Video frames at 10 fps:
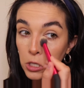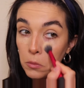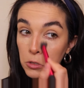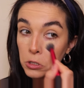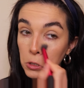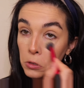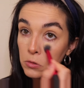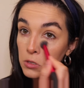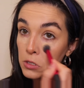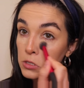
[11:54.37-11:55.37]
and I'm just gonna
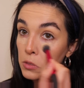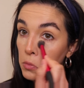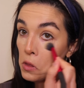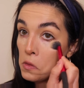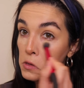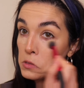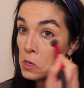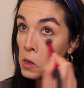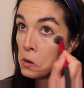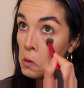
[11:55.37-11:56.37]
use this to blend this
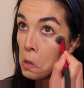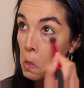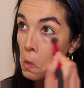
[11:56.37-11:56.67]
in.